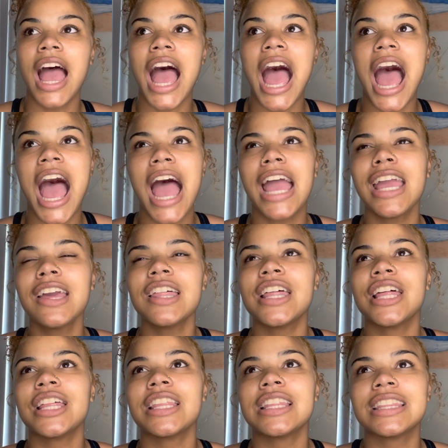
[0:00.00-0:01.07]
I
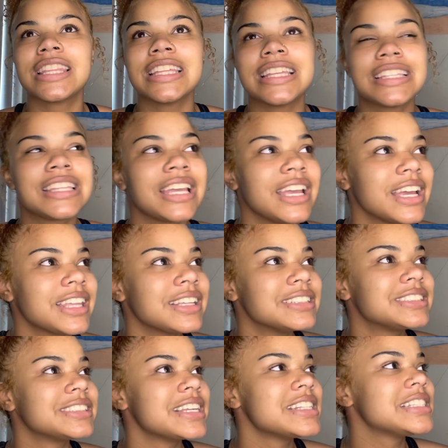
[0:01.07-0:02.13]
think
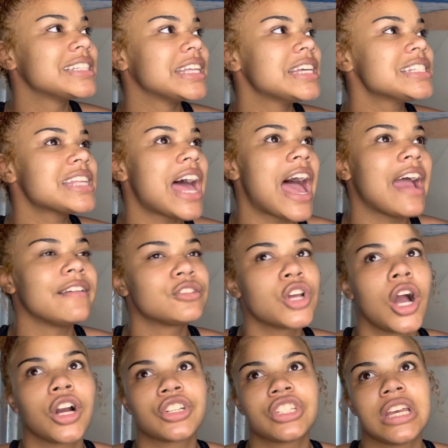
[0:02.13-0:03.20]
since this, I've
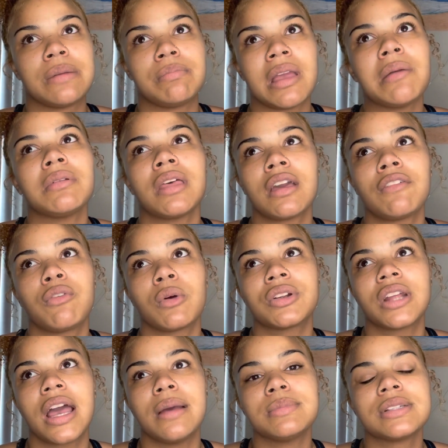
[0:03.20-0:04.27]
talked to him maybe like 4
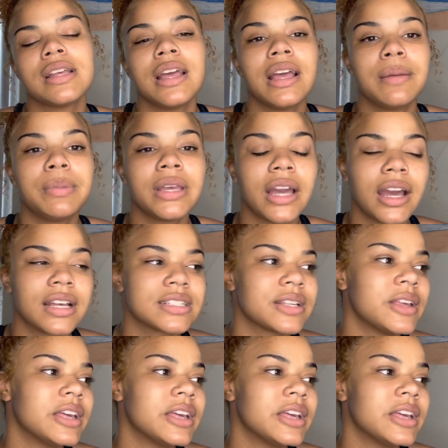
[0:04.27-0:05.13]
times, because